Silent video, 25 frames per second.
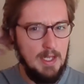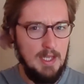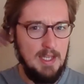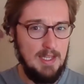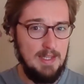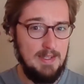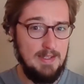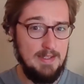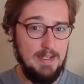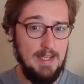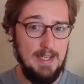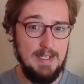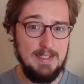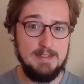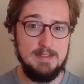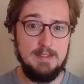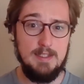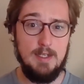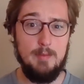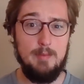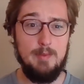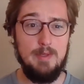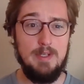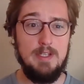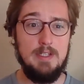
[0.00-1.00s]
Next
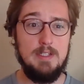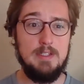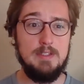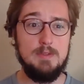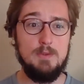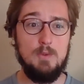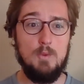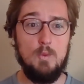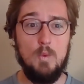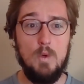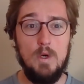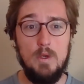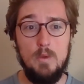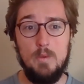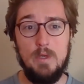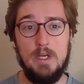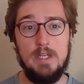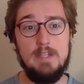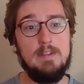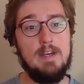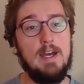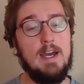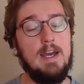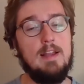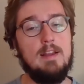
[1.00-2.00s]
up is one-way
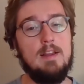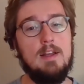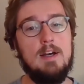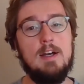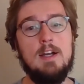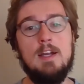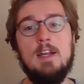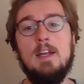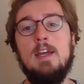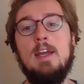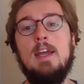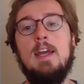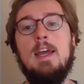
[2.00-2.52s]
dialogue,